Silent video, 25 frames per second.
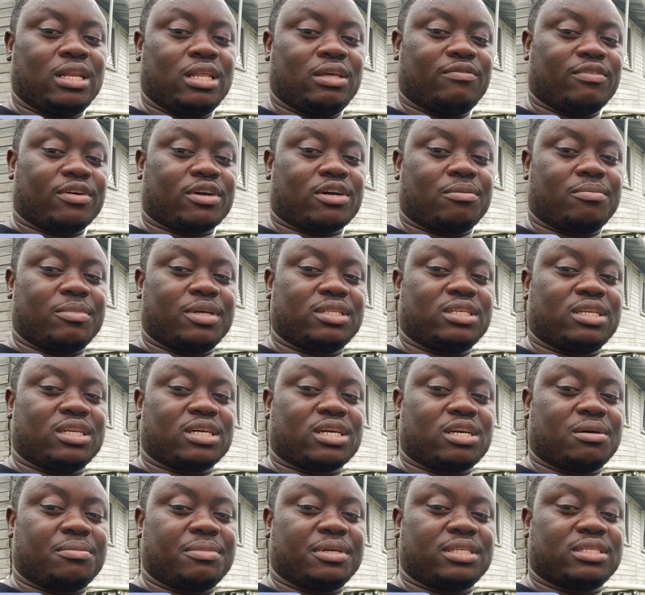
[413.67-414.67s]
leave a comment in
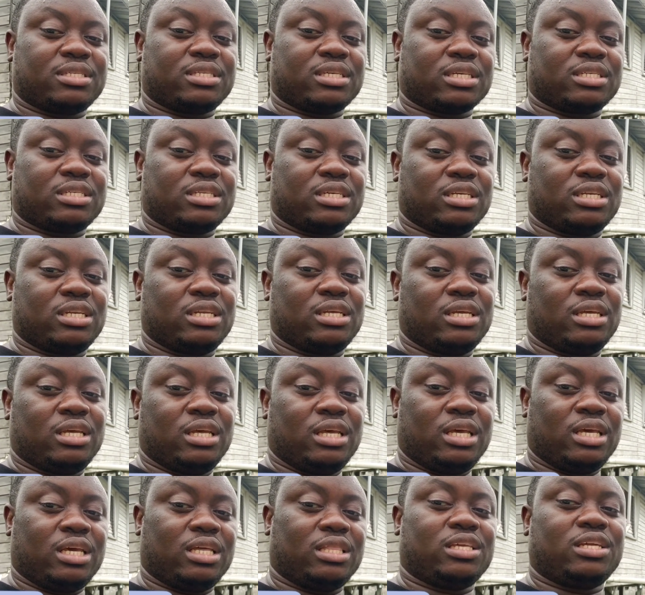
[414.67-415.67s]
the comment section,
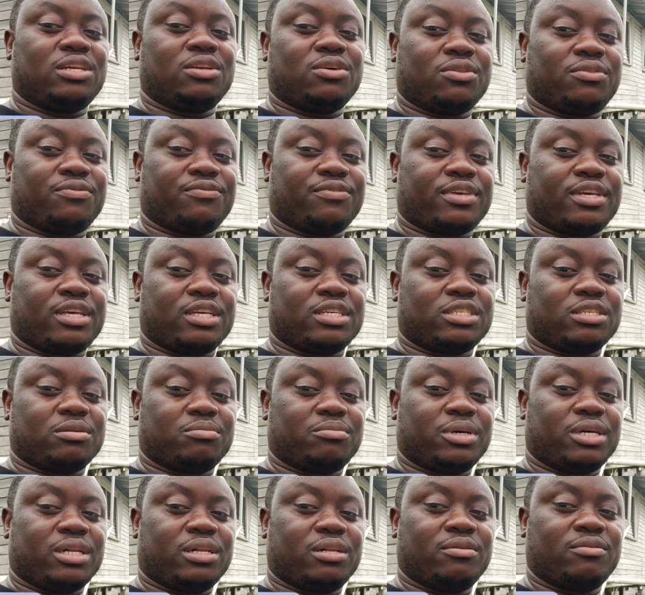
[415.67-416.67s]
hit the
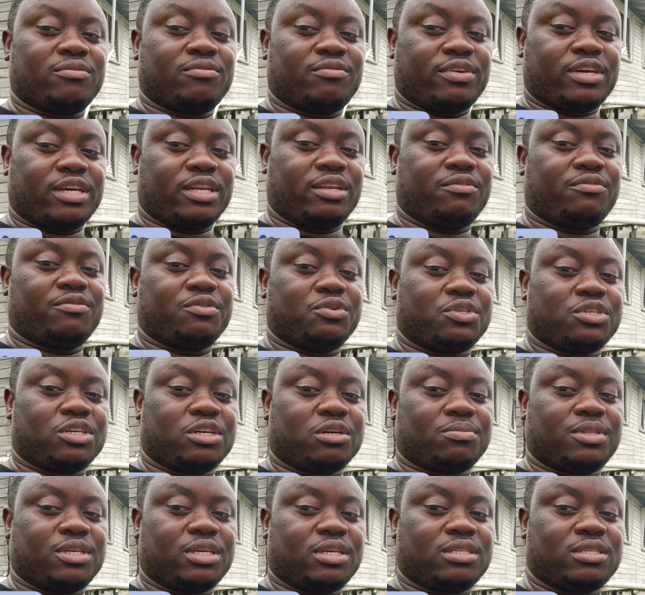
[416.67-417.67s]
notification bell for any
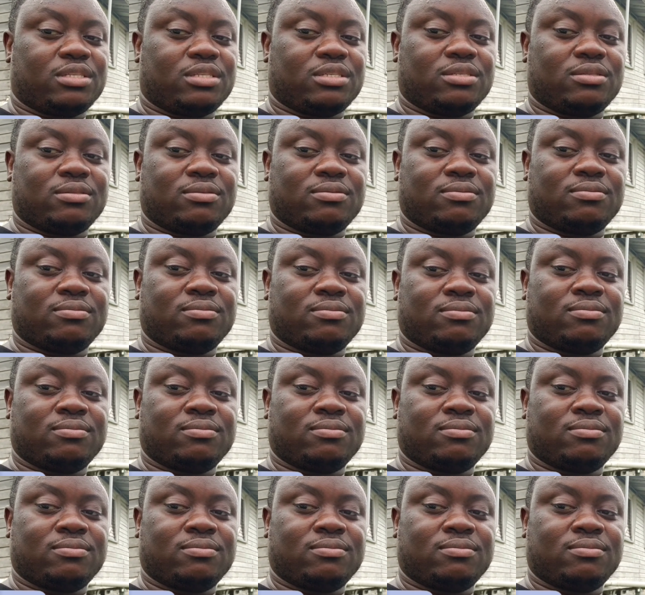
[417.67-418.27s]
future updates.